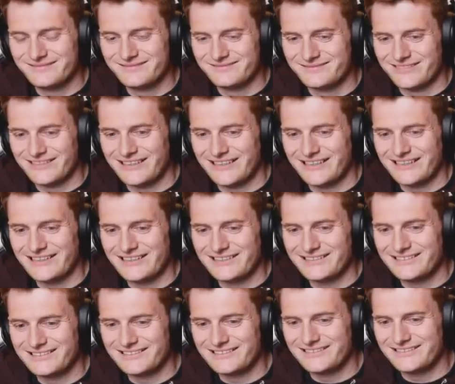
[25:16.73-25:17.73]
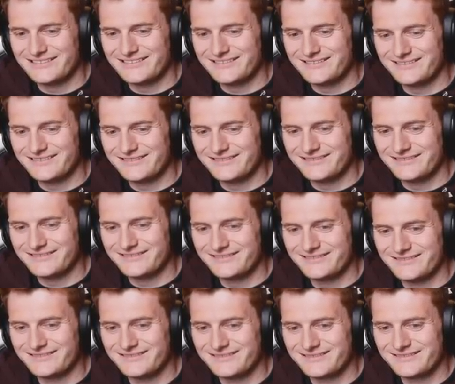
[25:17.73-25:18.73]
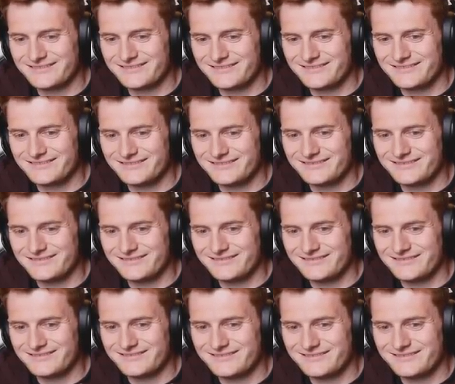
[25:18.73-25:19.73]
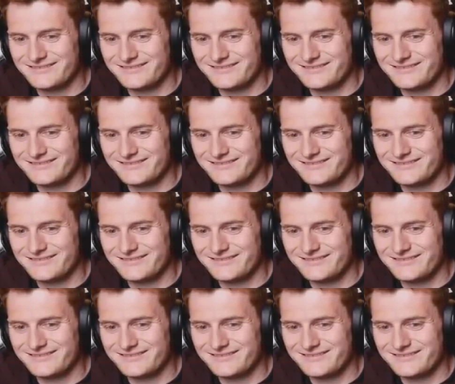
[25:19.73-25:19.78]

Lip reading: This person isn't speaking.